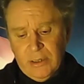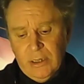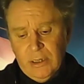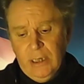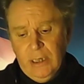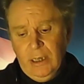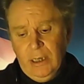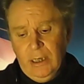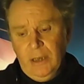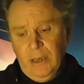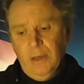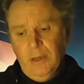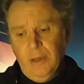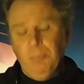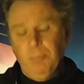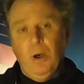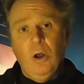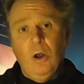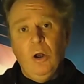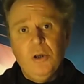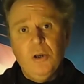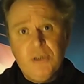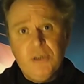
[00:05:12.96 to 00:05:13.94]
the
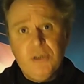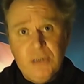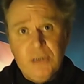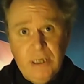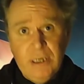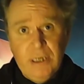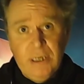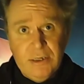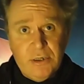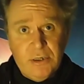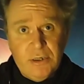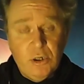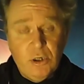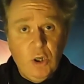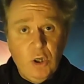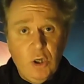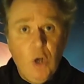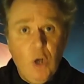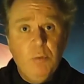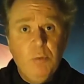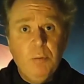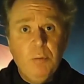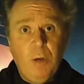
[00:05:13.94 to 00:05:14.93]
policies, global
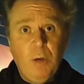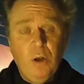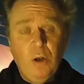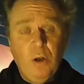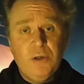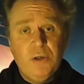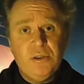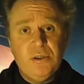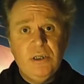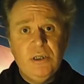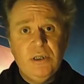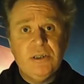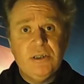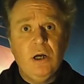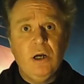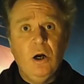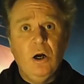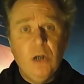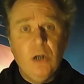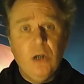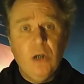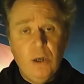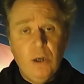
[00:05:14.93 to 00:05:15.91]
policies, are
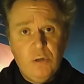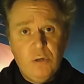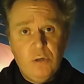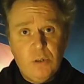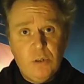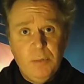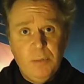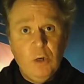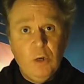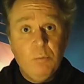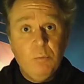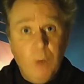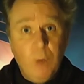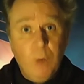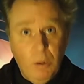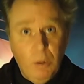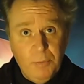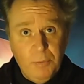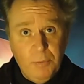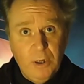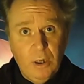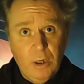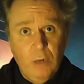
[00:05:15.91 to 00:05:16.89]
going to be
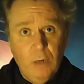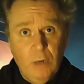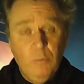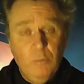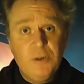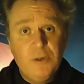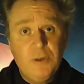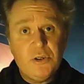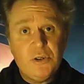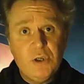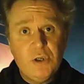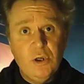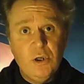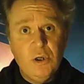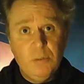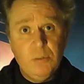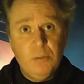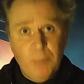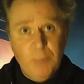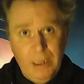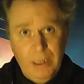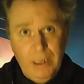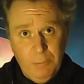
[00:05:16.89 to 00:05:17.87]
unpopular with certain
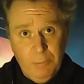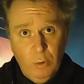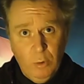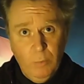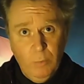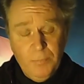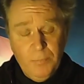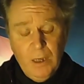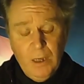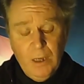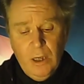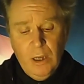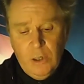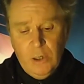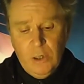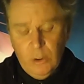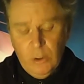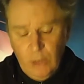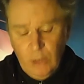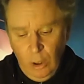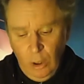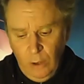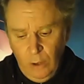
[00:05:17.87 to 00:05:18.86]
people. You
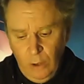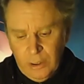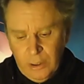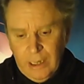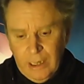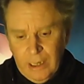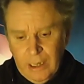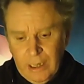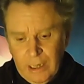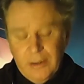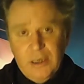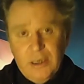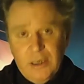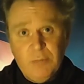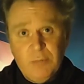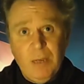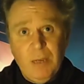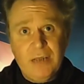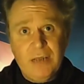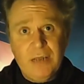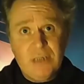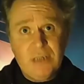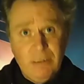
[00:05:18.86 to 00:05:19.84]
can't get these past
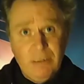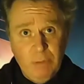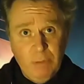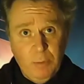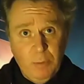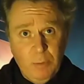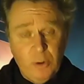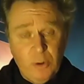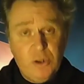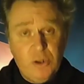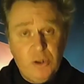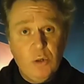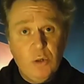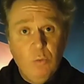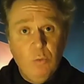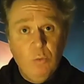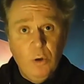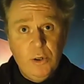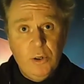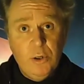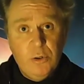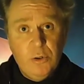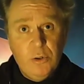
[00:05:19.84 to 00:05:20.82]
everybody. So what you
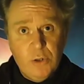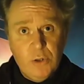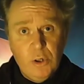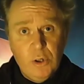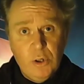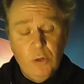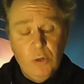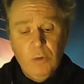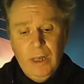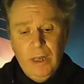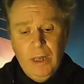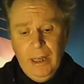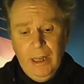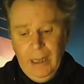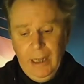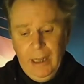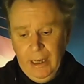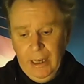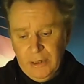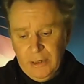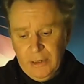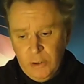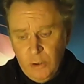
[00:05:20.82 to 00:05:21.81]
do is
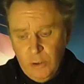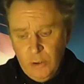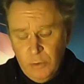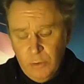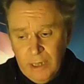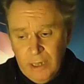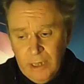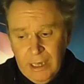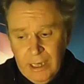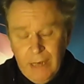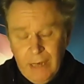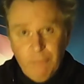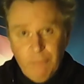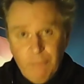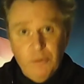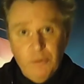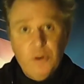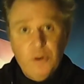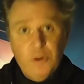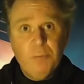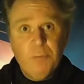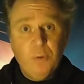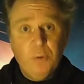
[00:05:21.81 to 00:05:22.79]
you give the
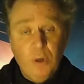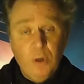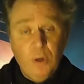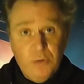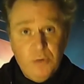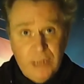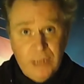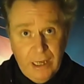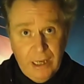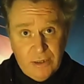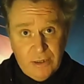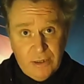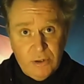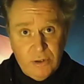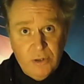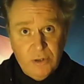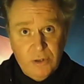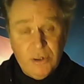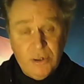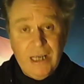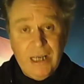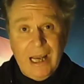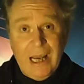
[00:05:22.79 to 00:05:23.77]
protesters, the
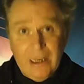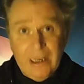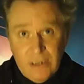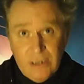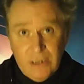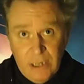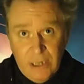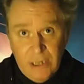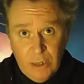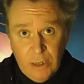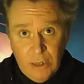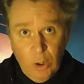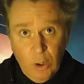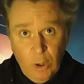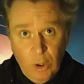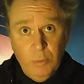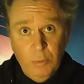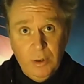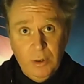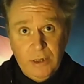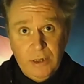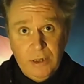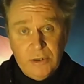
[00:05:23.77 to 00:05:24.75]

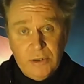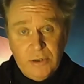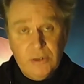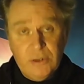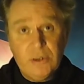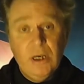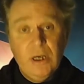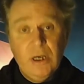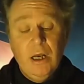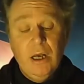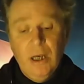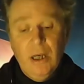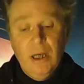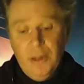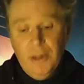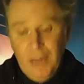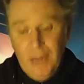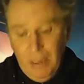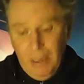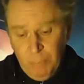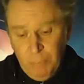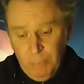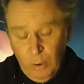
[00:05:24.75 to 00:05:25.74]
anti-globalists, their
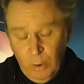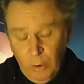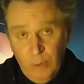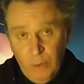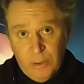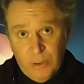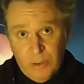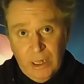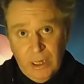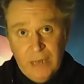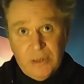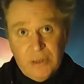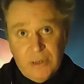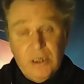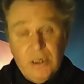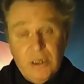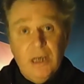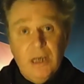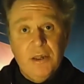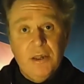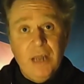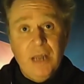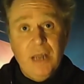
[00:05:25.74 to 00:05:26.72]
protest. Their
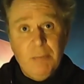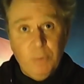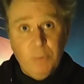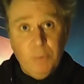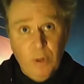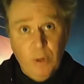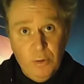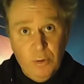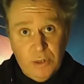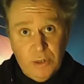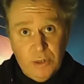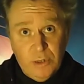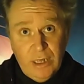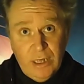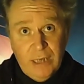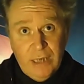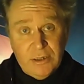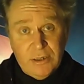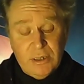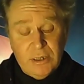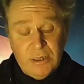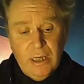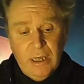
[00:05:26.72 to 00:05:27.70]
protest
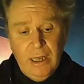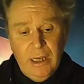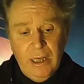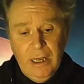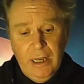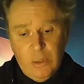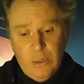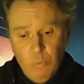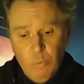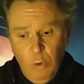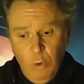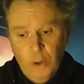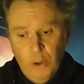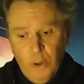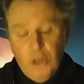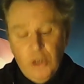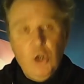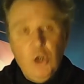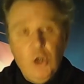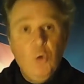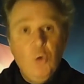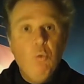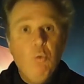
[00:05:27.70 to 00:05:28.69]
is what you
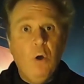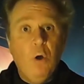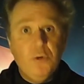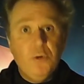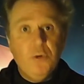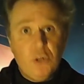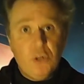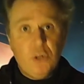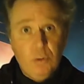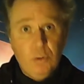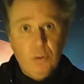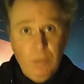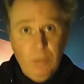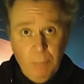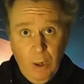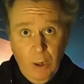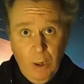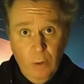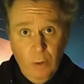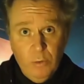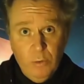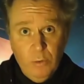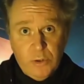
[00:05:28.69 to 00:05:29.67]
want to
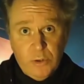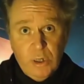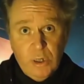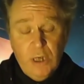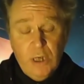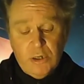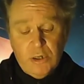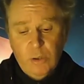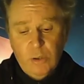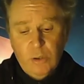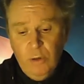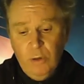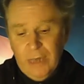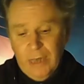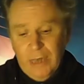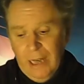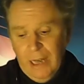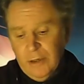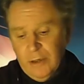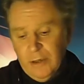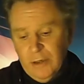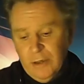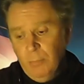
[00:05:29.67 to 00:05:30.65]
impose. So you get
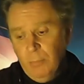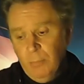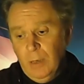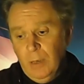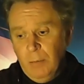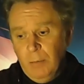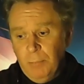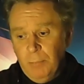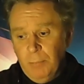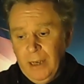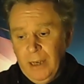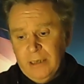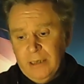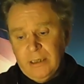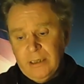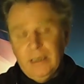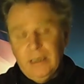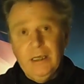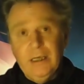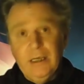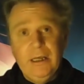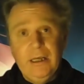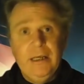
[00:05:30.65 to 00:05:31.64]
them basically
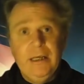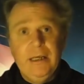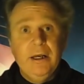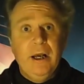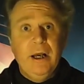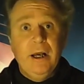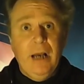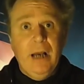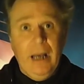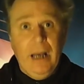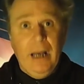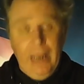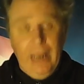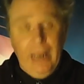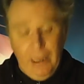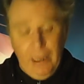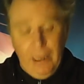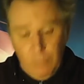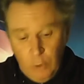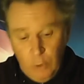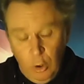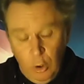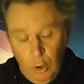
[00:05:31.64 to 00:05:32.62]

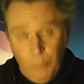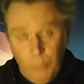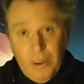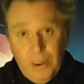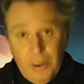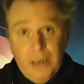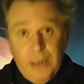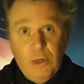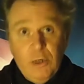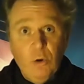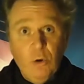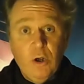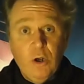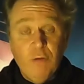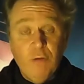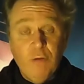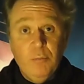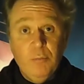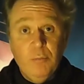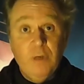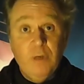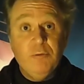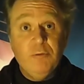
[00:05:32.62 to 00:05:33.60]
lobbying your government for
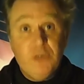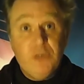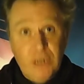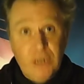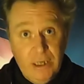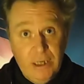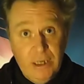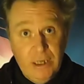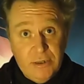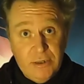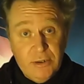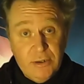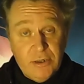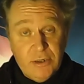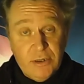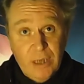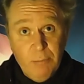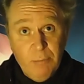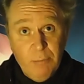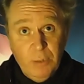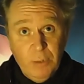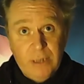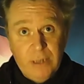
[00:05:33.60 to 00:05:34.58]
citizens'
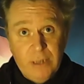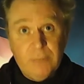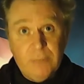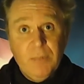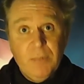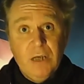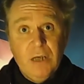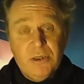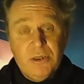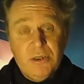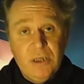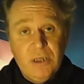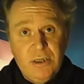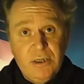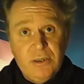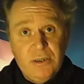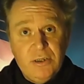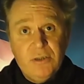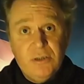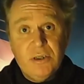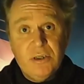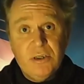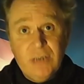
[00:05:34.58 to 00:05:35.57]
assemblies. Citizens'
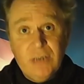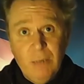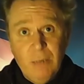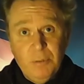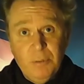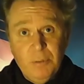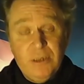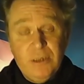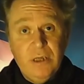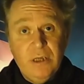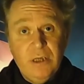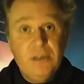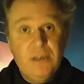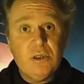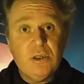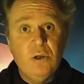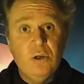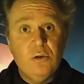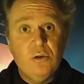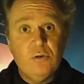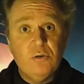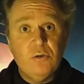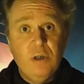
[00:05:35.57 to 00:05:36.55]
assemblies in this country
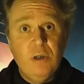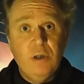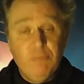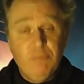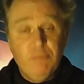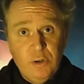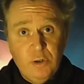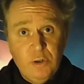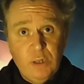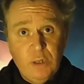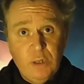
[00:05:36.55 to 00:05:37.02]
are funded by